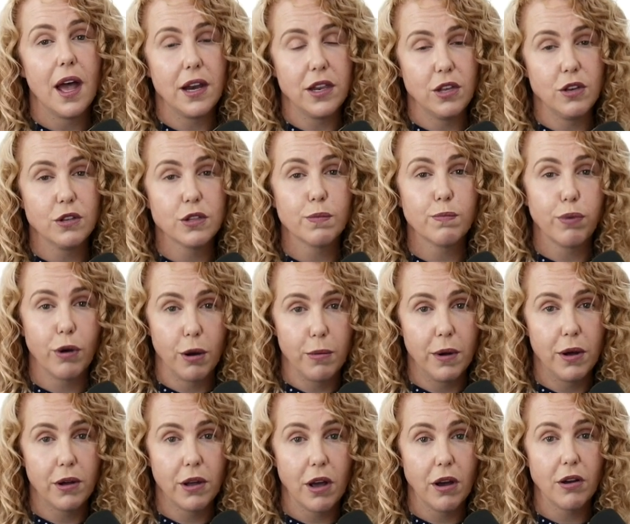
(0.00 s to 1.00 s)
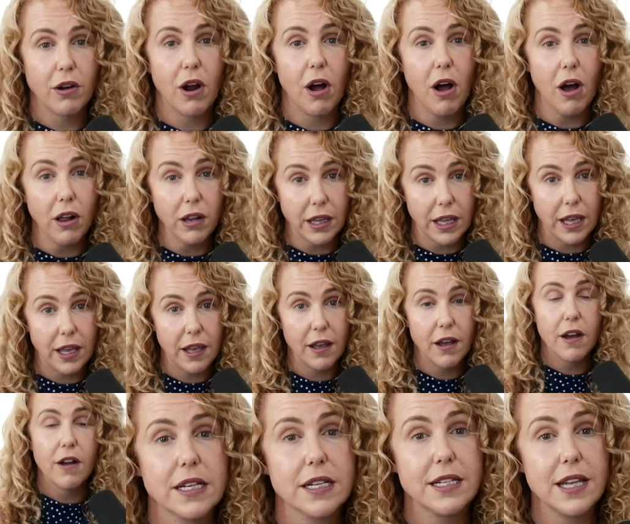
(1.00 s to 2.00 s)
and use promo code HOLLY
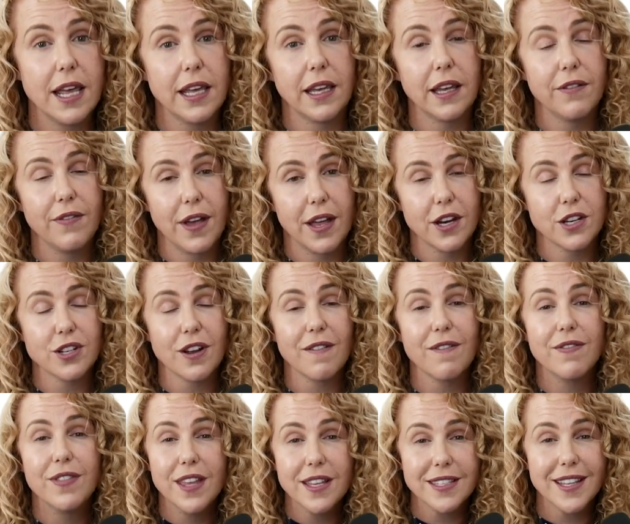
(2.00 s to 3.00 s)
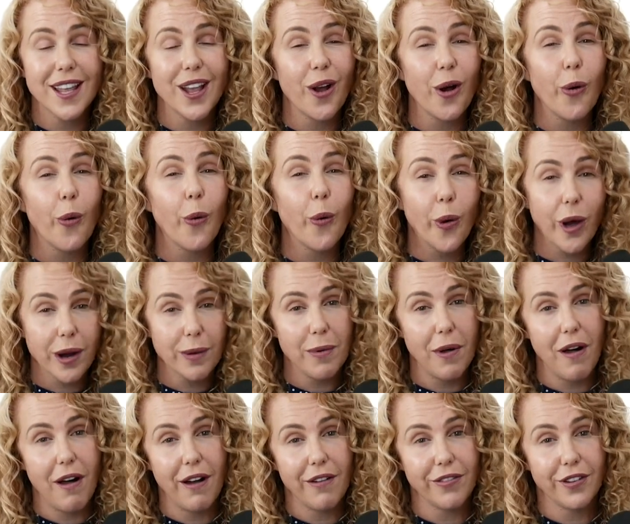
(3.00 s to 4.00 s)
to take advantage of this incredible
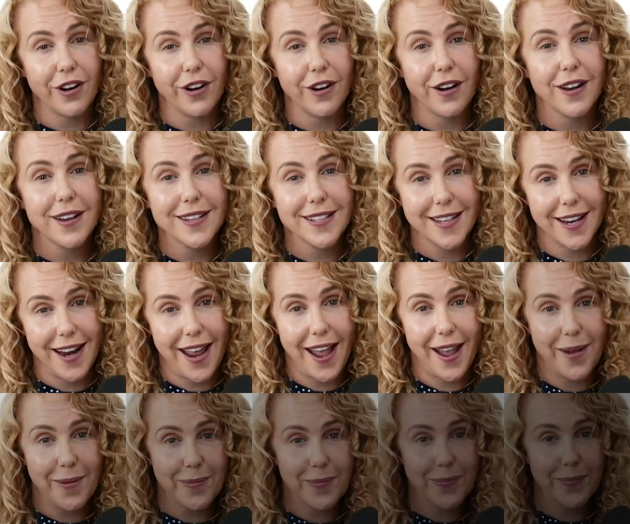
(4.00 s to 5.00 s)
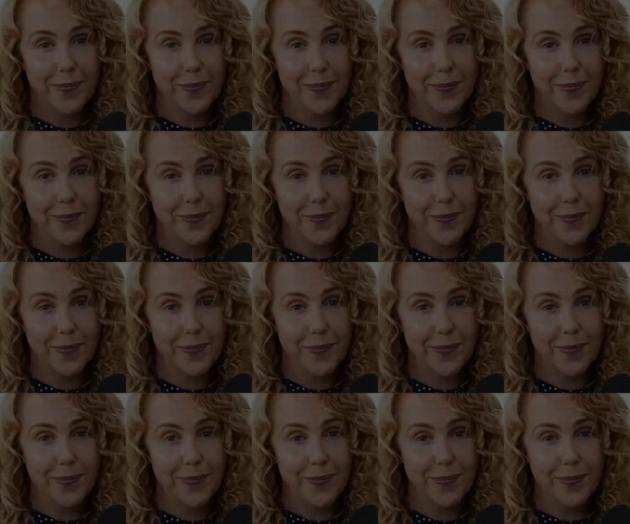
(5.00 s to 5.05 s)
offer today.